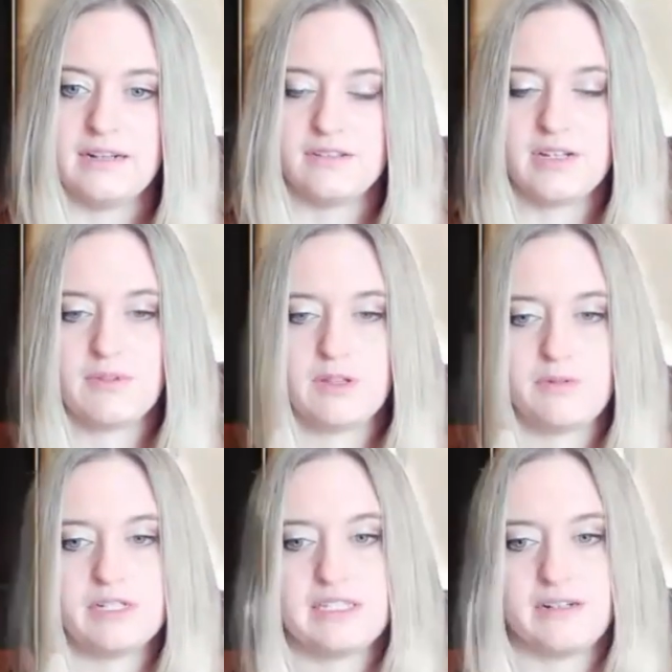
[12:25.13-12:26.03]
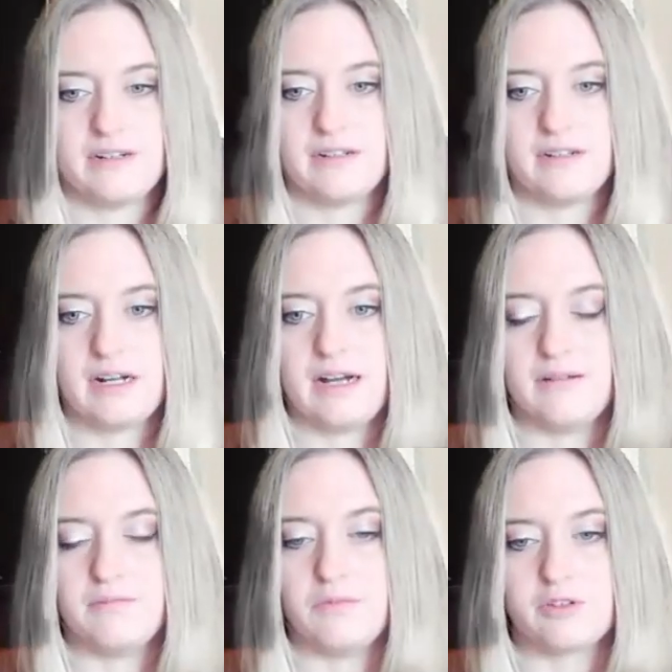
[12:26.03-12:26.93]
some of the ones that are
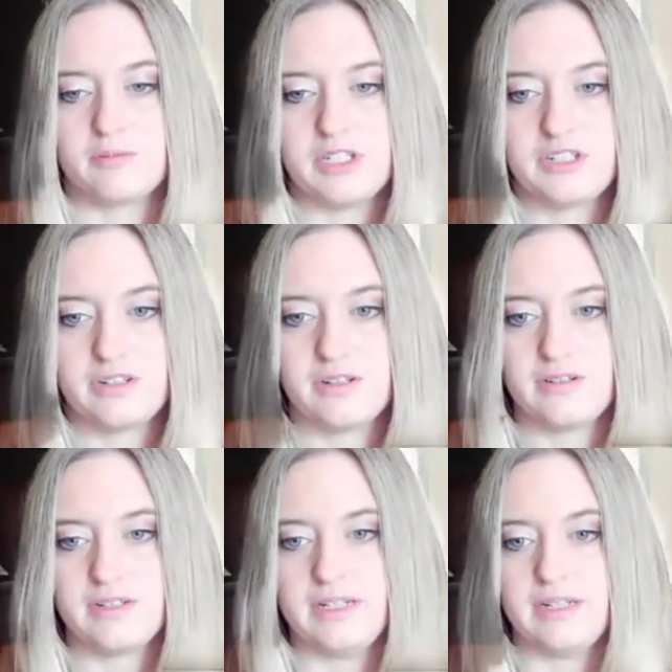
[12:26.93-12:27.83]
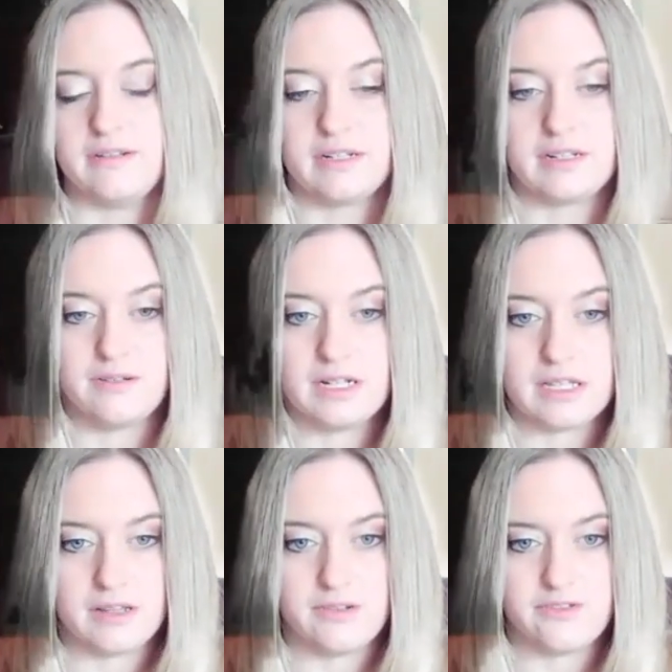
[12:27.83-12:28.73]
more mature, including
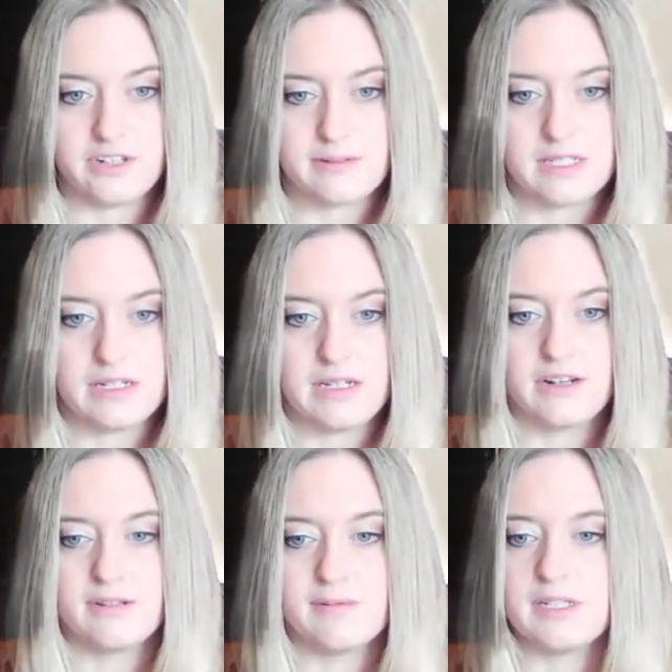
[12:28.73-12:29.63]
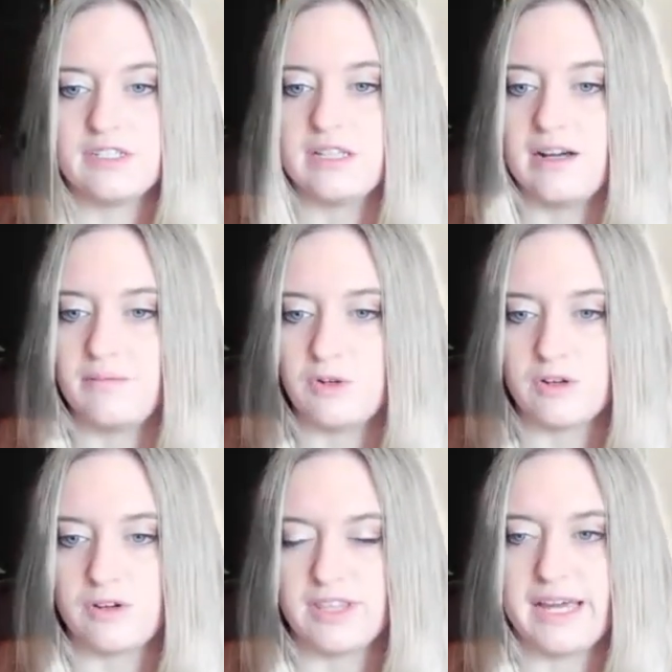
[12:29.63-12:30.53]
low frequency alarms, there's a lot more
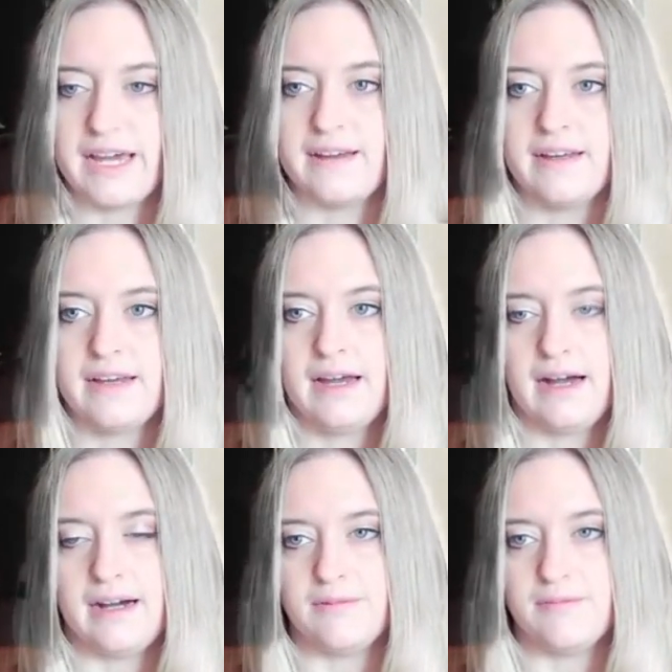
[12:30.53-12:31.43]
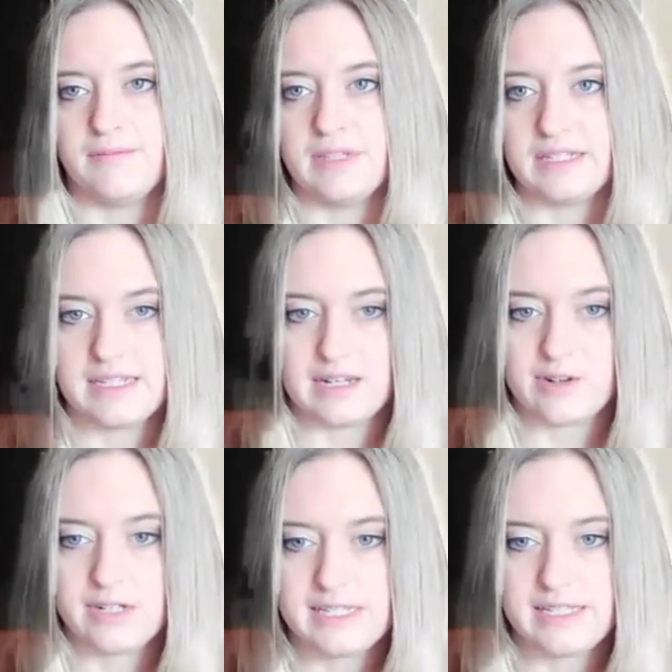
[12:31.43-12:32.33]
on that. It's
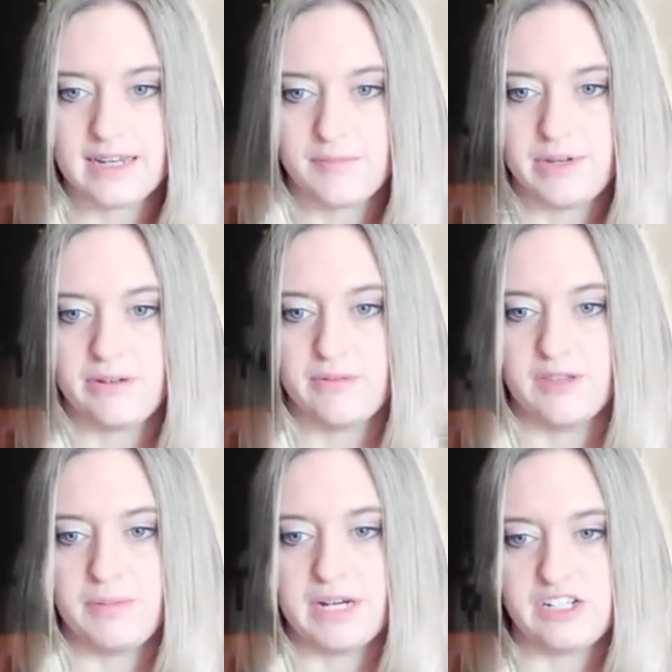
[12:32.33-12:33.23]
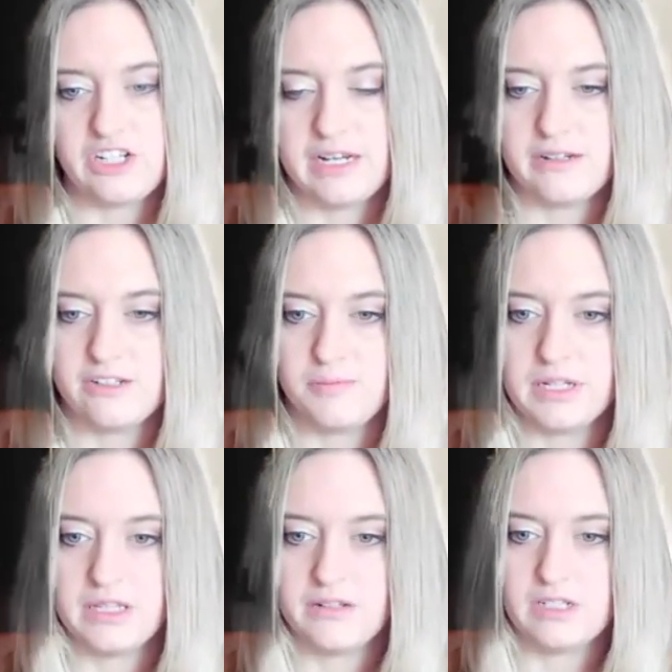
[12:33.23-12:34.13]
increasing a bit with bed shakers,
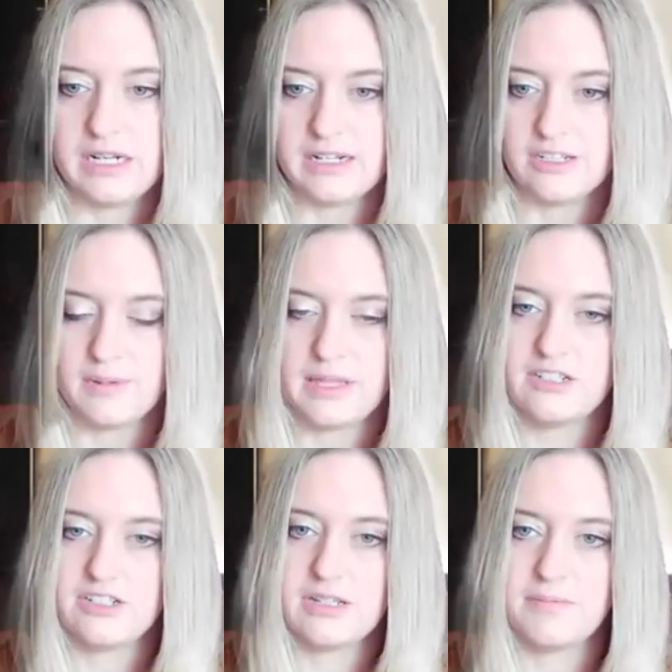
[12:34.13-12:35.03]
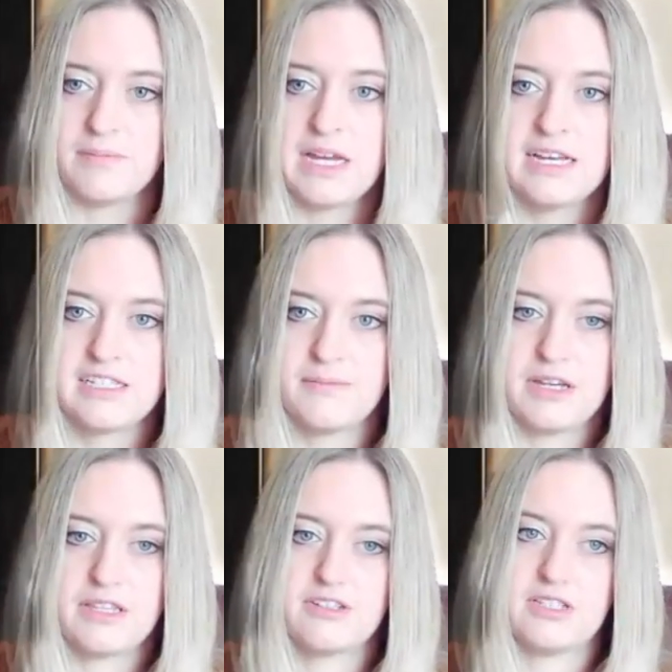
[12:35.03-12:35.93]
pillow shakers, but there's some
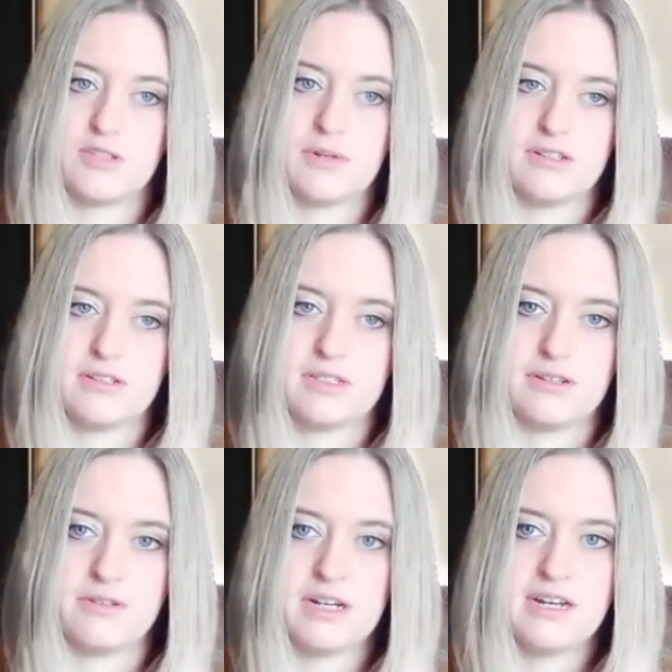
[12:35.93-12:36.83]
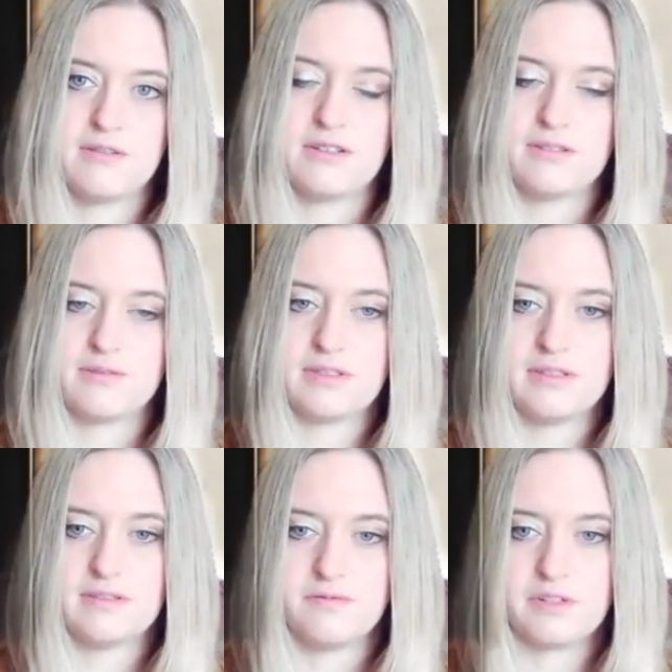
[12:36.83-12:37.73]
others as well. So we'll
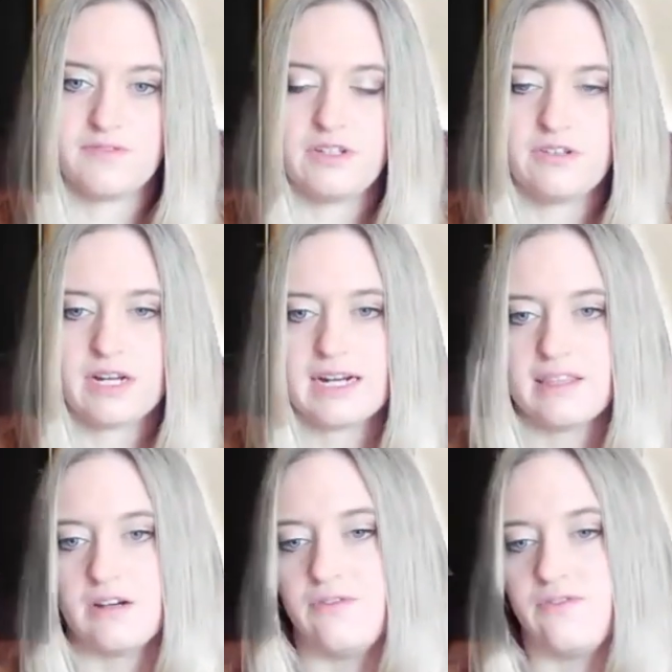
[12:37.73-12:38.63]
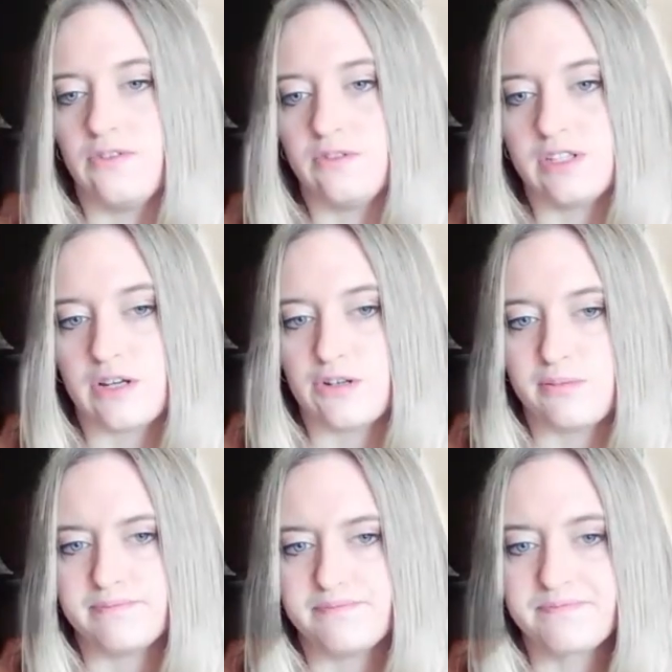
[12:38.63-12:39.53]
review kind of the full scope